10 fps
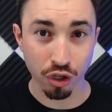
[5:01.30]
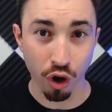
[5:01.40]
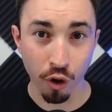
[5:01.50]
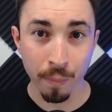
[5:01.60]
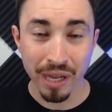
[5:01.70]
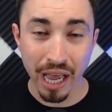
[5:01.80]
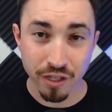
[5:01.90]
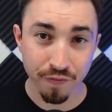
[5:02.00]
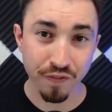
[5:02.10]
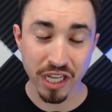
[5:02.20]
call
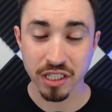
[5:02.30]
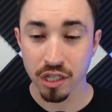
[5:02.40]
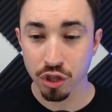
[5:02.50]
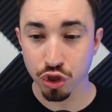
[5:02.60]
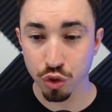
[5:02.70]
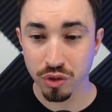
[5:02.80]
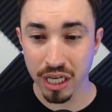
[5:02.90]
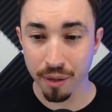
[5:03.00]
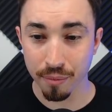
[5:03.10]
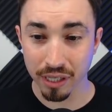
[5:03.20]
as Fix shoots
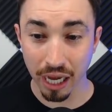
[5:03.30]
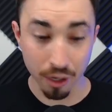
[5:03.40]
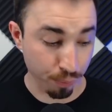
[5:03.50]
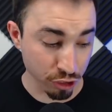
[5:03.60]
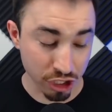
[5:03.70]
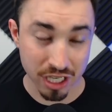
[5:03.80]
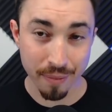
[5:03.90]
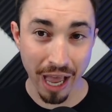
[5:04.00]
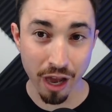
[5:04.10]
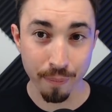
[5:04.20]
him, pushes him
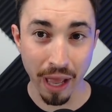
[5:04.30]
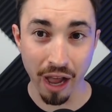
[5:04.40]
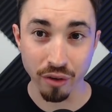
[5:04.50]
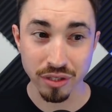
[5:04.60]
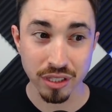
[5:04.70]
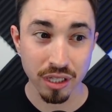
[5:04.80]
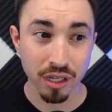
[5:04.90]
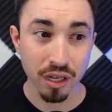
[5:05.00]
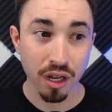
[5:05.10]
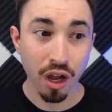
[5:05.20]
out of bounds.
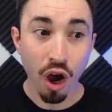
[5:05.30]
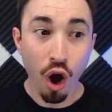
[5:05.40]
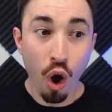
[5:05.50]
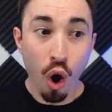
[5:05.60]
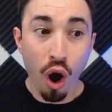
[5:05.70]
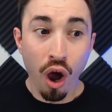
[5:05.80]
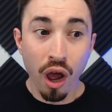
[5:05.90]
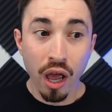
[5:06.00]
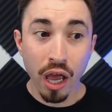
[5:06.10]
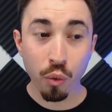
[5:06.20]

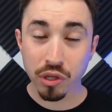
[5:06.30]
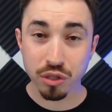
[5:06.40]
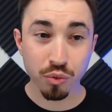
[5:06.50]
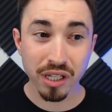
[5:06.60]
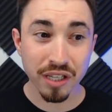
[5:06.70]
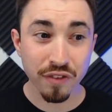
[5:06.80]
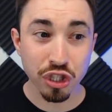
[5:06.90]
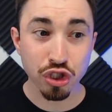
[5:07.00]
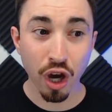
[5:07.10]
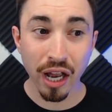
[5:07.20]
It wasn't really even a
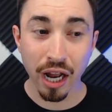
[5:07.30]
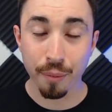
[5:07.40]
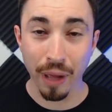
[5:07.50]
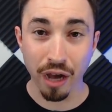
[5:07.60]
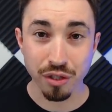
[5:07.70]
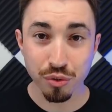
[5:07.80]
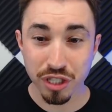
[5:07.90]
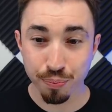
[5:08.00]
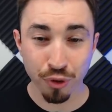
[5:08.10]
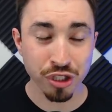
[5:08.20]
shot out of bounds. It was
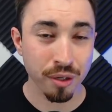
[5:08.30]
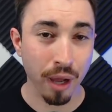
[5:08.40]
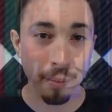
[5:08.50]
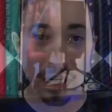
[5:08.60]
just pushing him. I